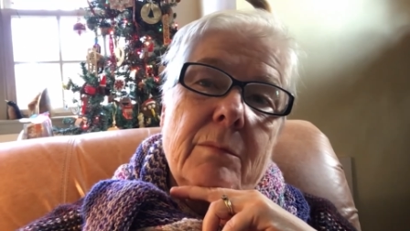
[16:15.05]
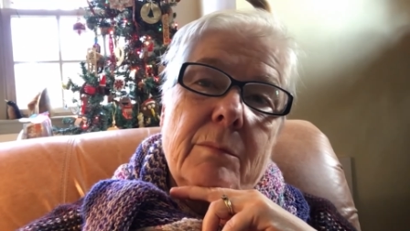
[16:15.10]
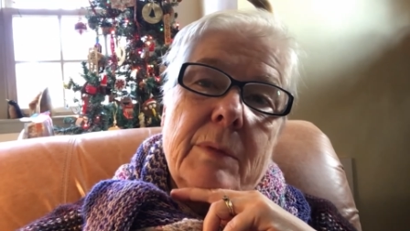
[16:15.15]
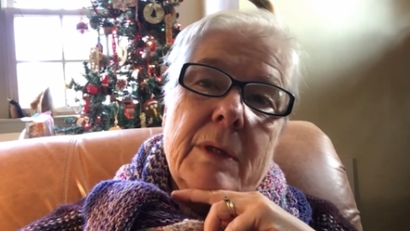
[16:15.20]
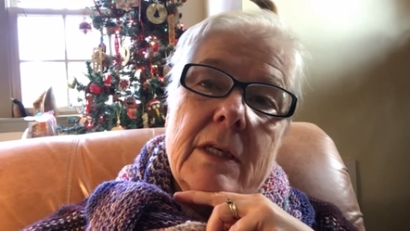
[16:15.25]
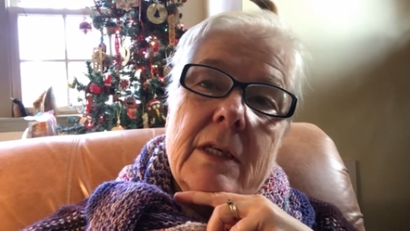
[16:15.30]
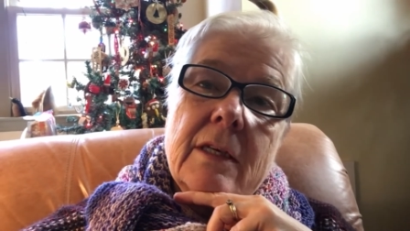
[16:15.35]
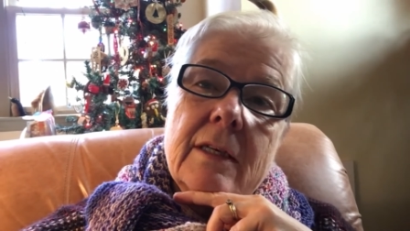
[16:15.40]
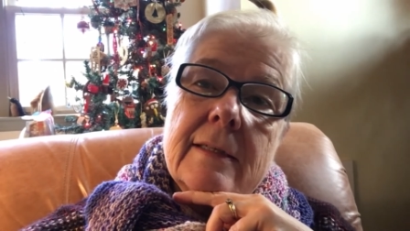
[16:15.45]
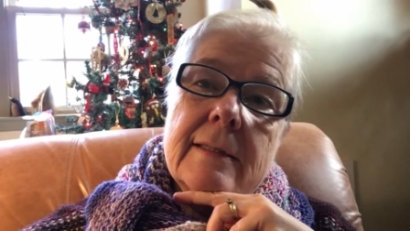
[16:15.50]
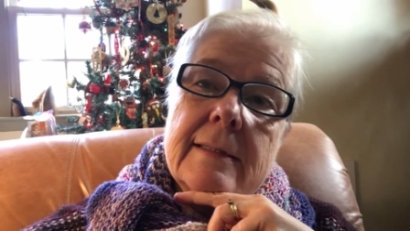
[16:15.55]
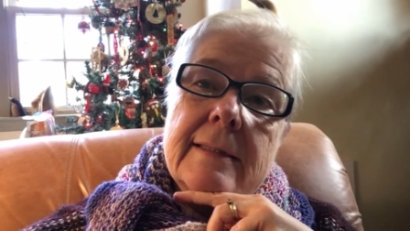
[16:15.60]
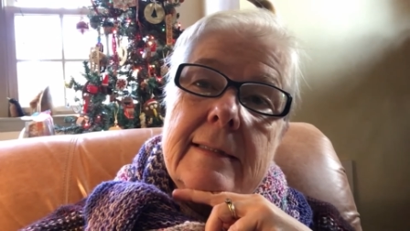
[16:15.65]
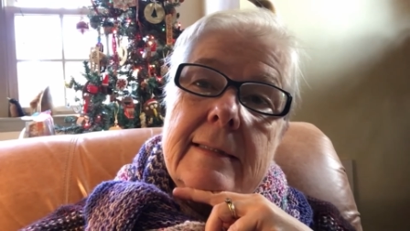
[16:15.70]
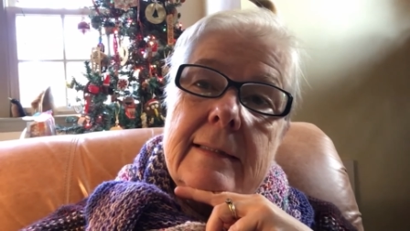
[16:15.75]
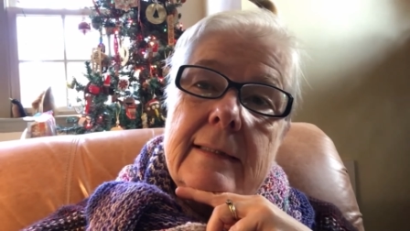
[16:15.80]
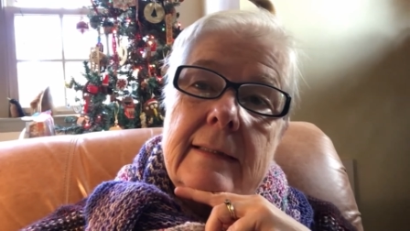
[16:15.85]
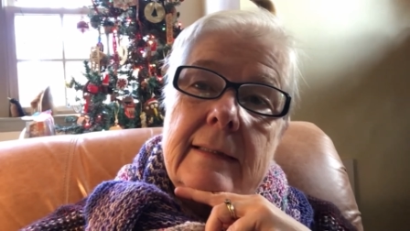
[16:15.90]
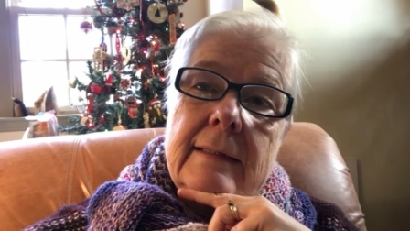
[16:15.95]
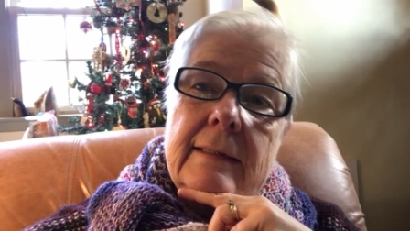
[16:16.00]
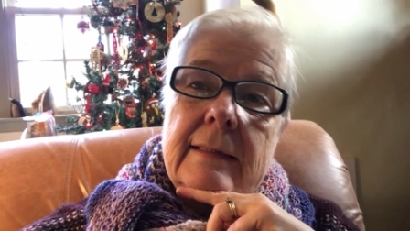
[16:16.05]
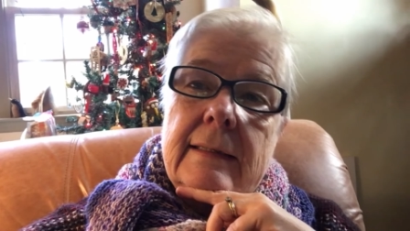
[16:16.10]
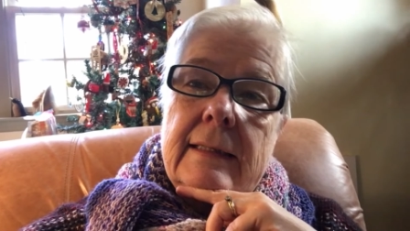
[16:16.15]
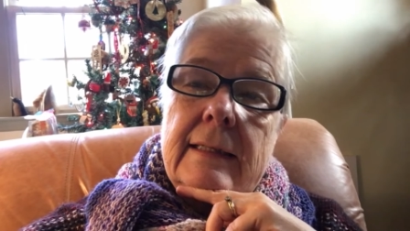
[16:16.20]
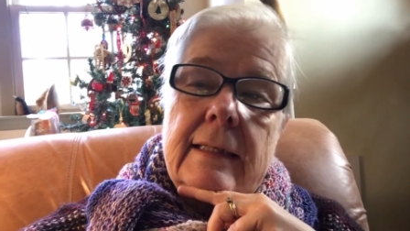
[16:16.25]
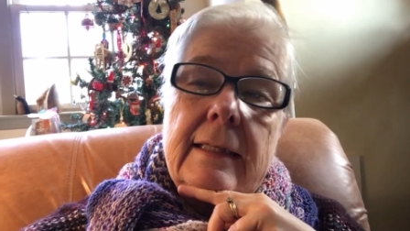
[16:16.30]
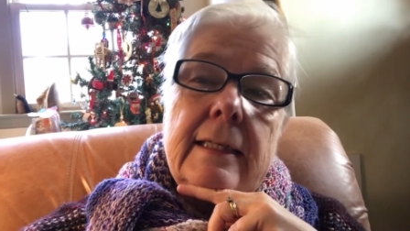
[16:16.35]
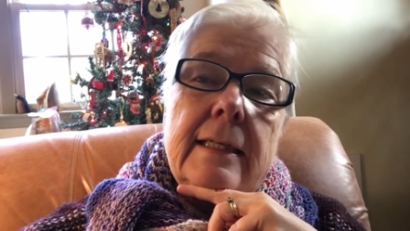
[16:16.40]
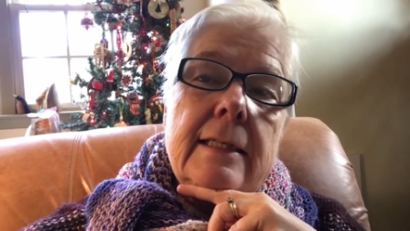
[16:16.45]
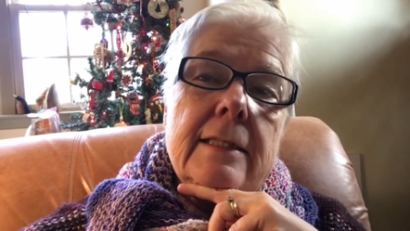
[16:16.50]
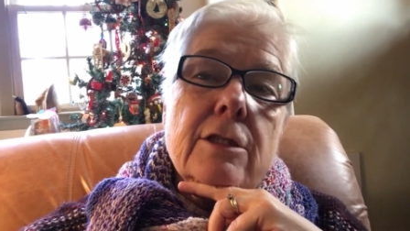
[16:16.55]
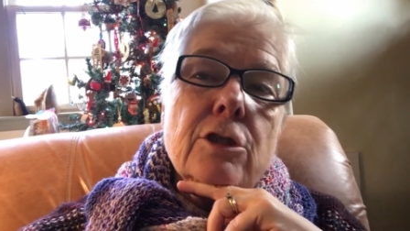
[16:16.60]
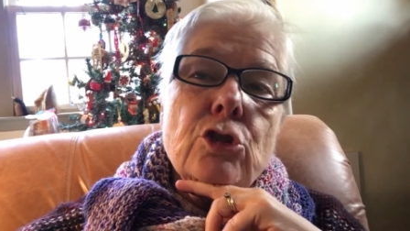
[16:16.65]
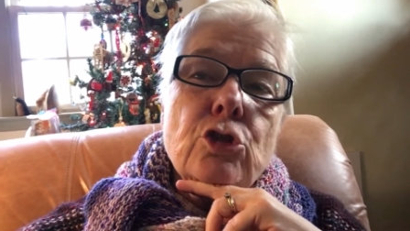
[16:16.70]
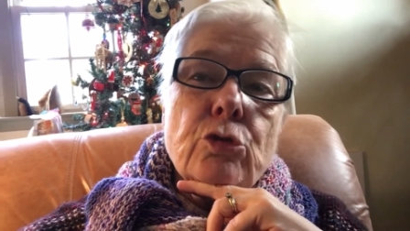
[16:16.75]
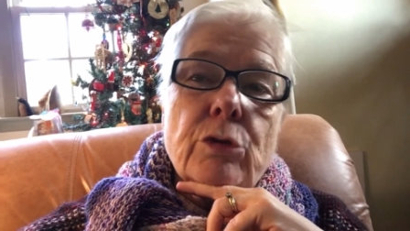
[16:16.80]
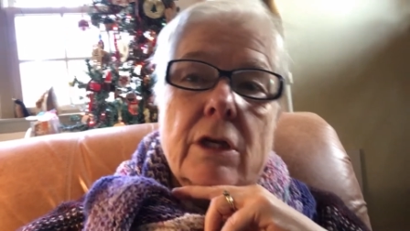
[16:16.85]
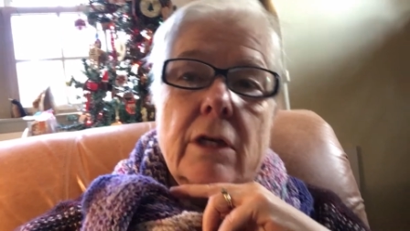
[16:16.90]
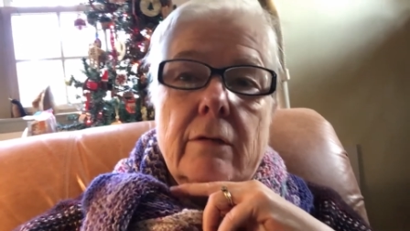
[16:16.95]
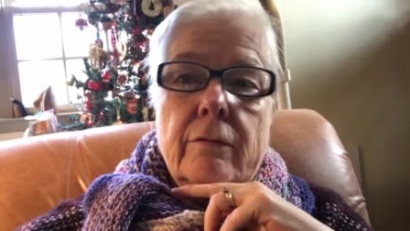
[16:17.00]
because he needs a
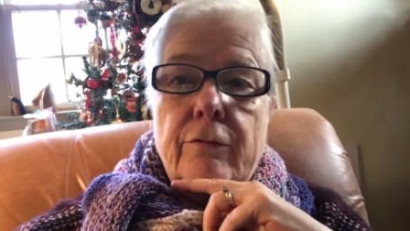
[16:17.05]
treat